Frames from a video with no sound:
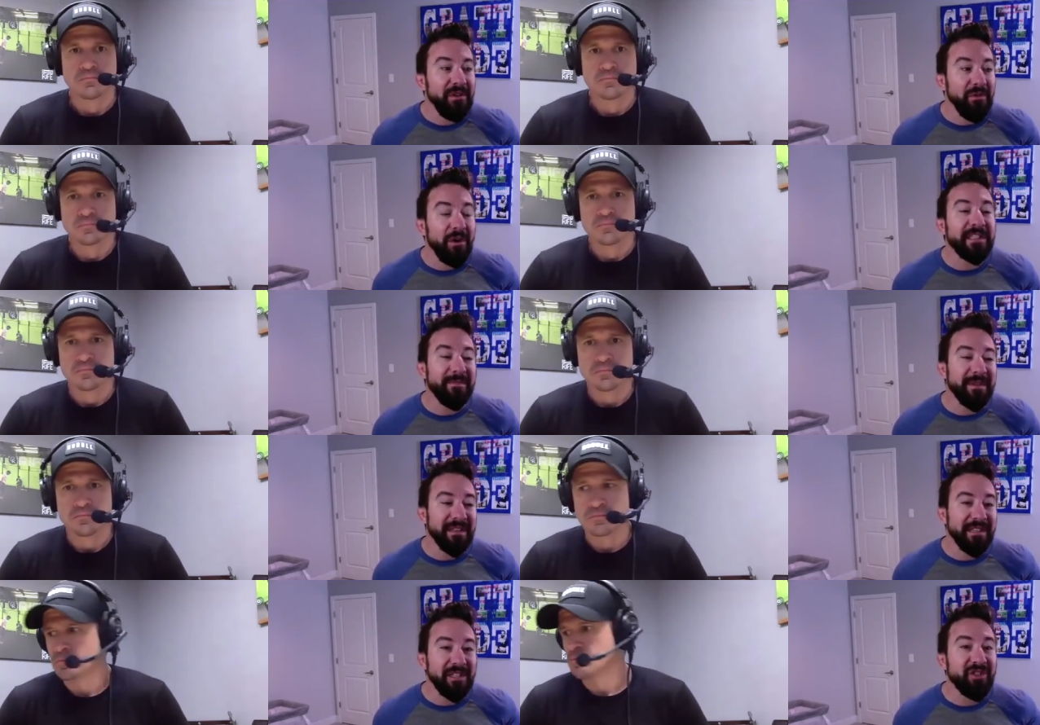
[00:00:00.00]

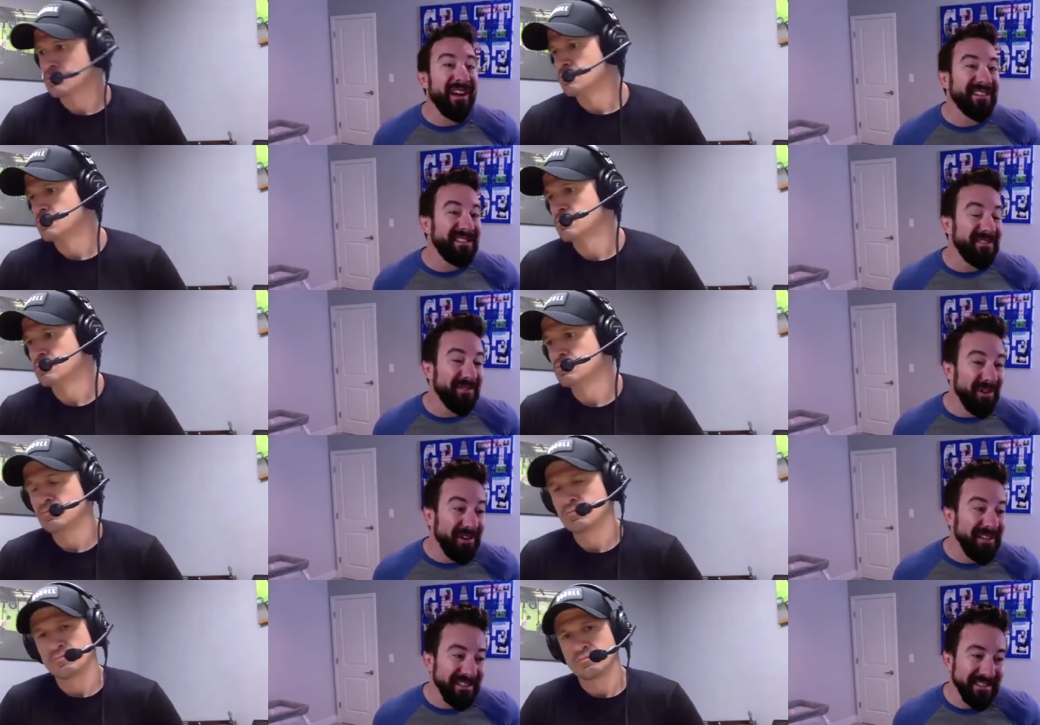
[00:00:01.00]
Speaker 1: ultimately attract a different
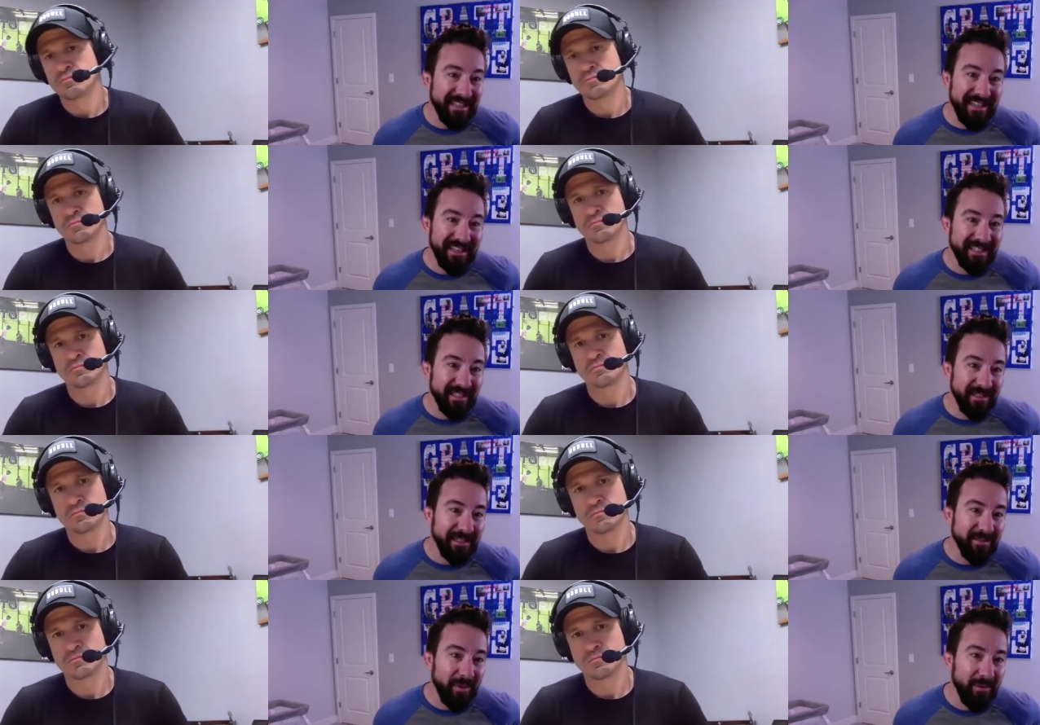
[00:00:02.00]
audience, I guess,
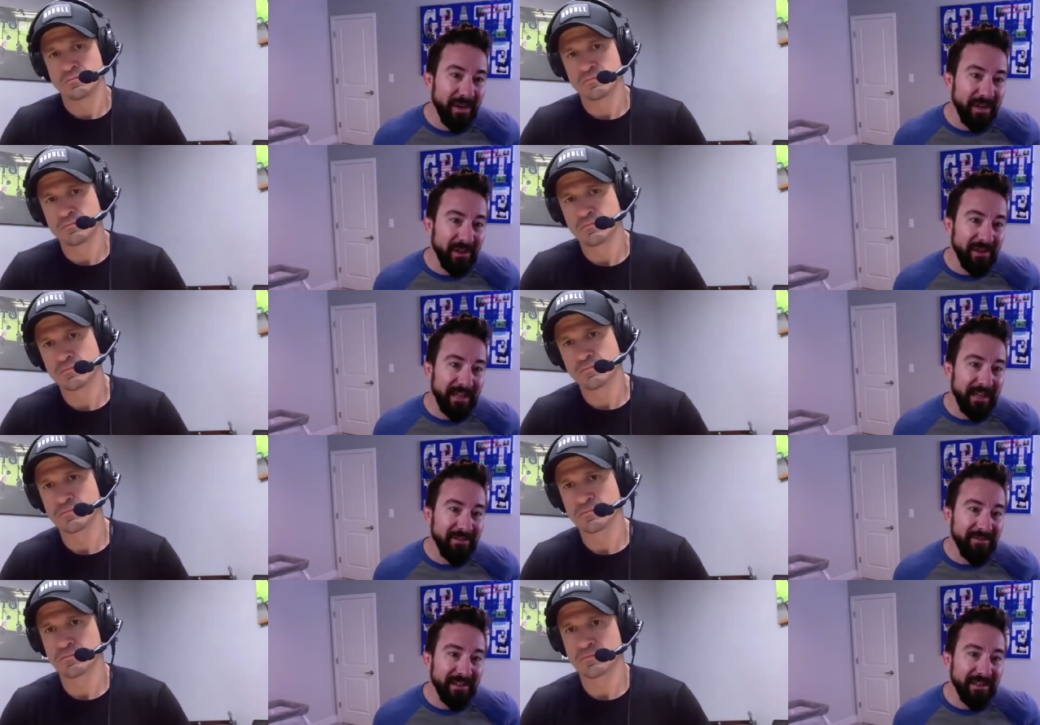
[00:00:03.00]
is one way to look at it,
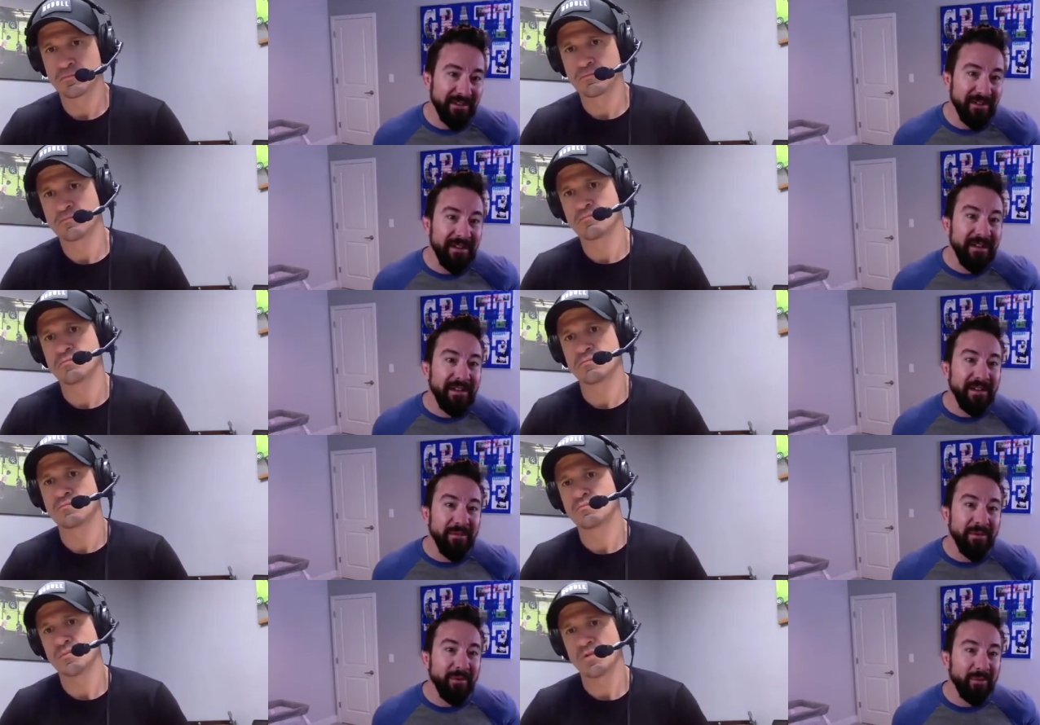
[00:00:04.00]
right? You know,
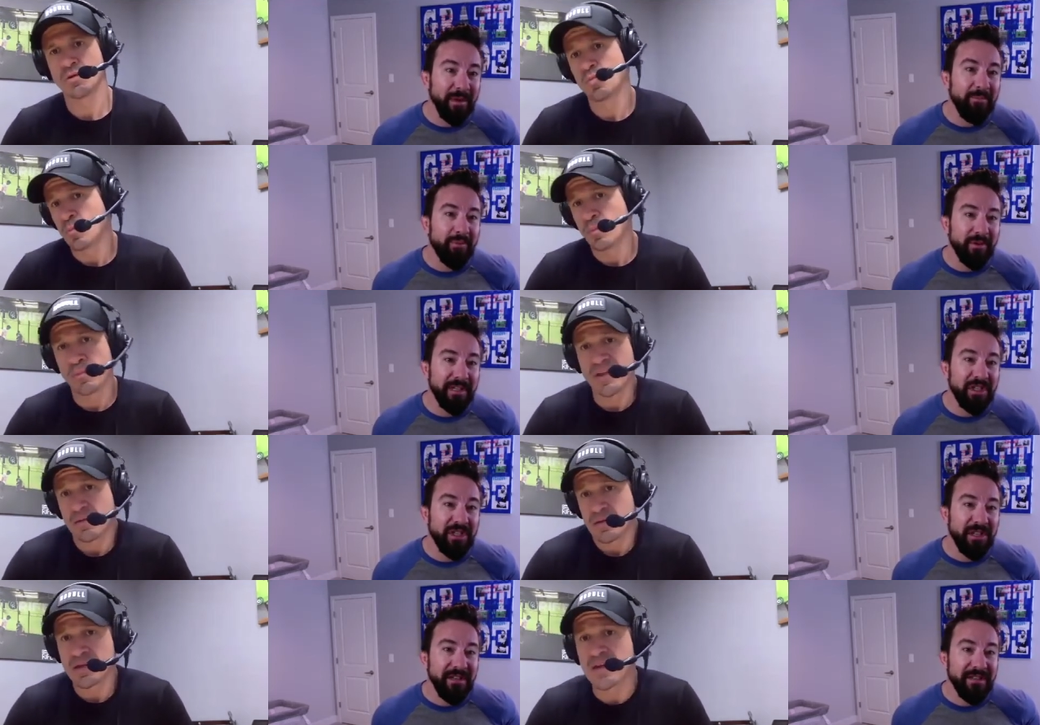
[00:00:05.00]
we
Speaker 2: preach.
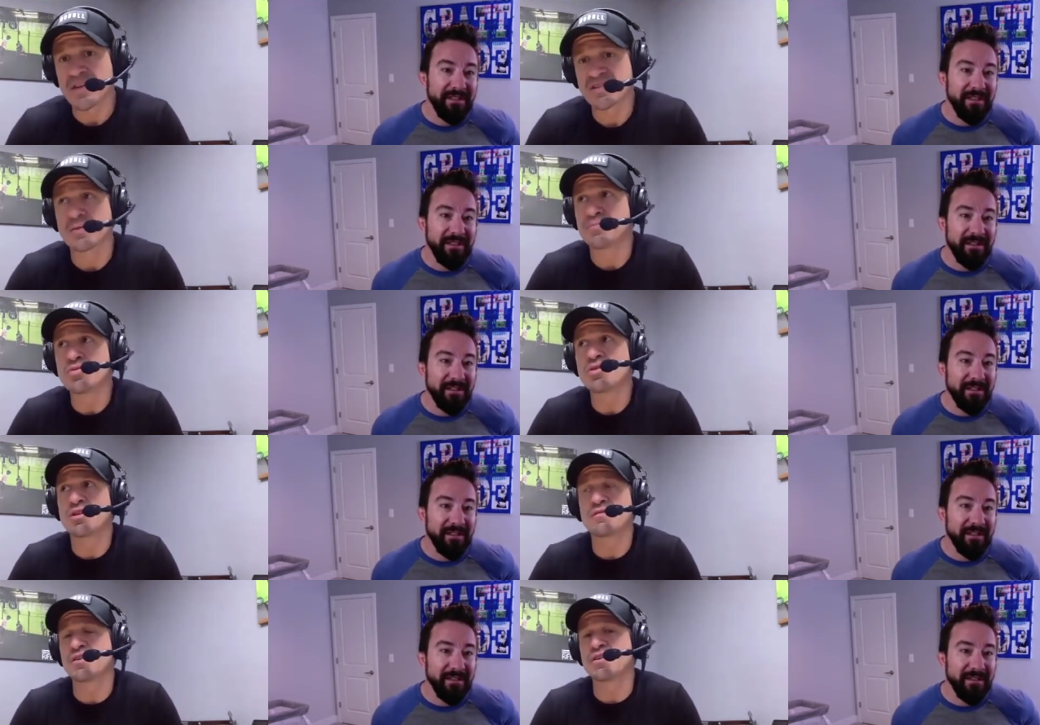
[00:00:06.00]
Yeah, that's the beauty of
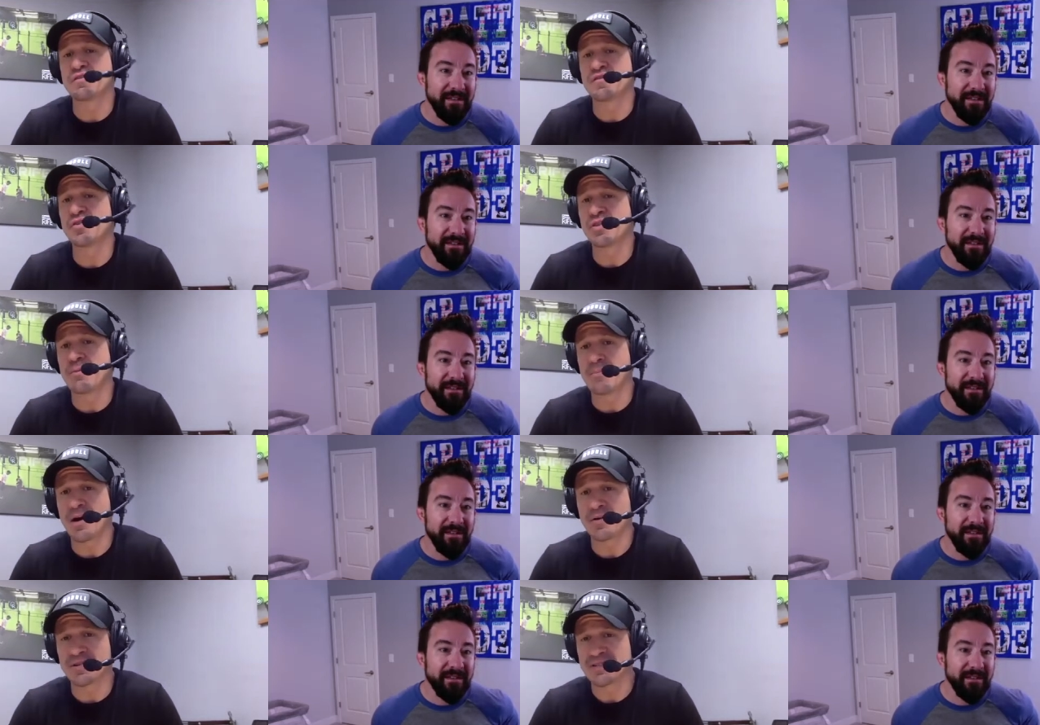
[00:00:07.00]
the affiliate model
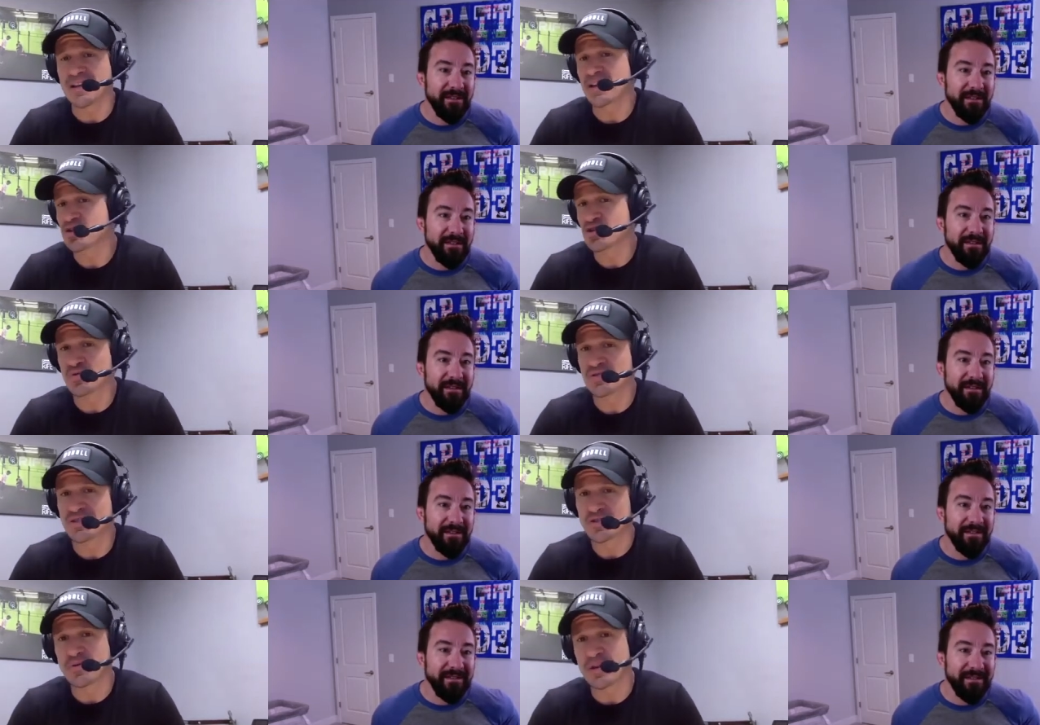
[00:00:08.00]
is I can choose to do
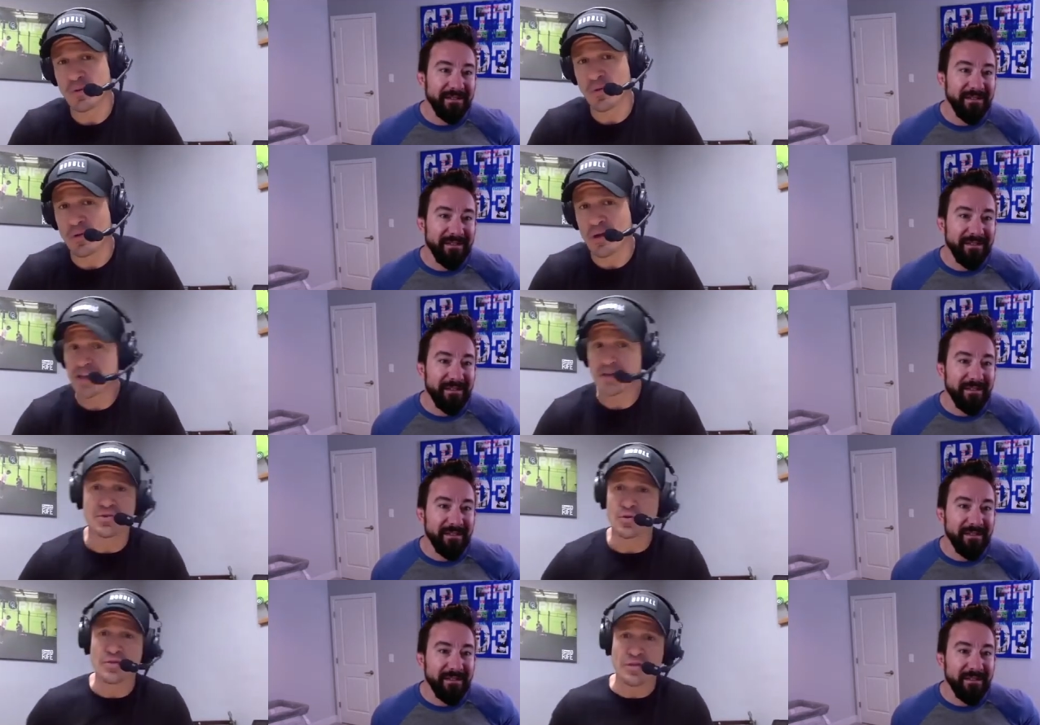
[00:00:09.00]
either or. I can build a
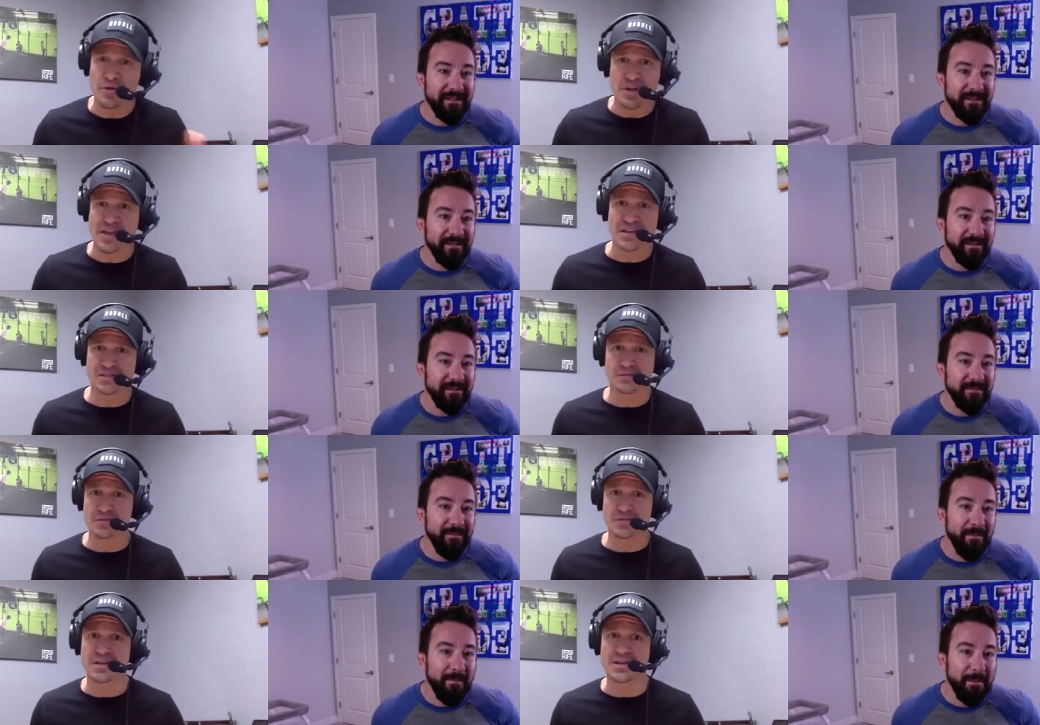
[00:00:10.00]
30,000
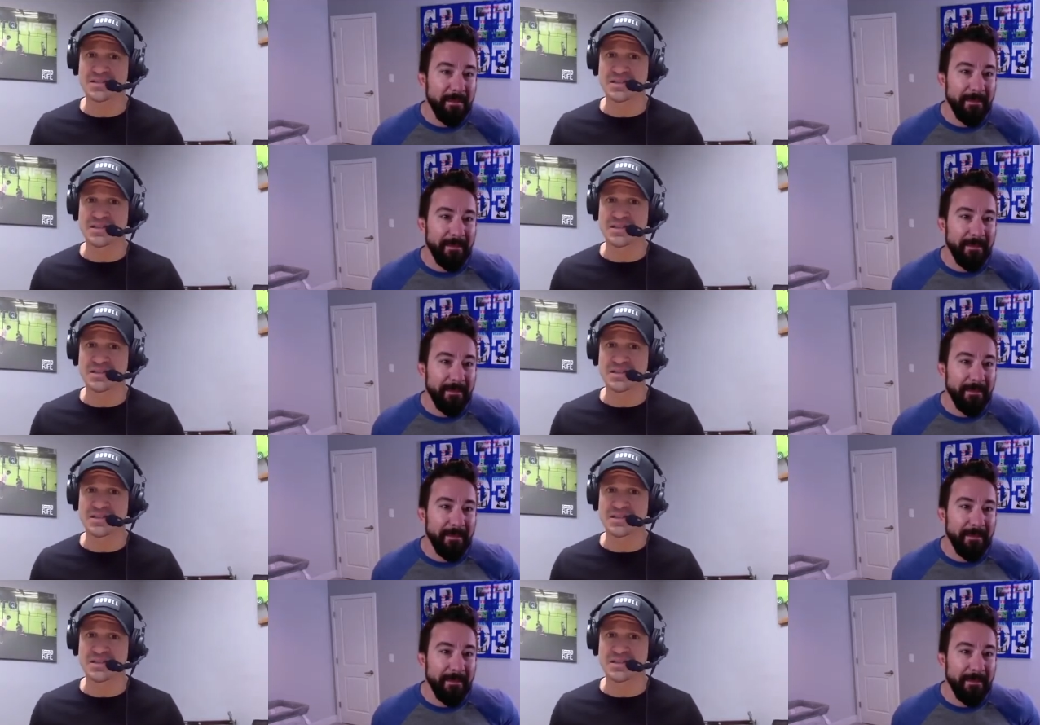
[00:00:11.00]
seat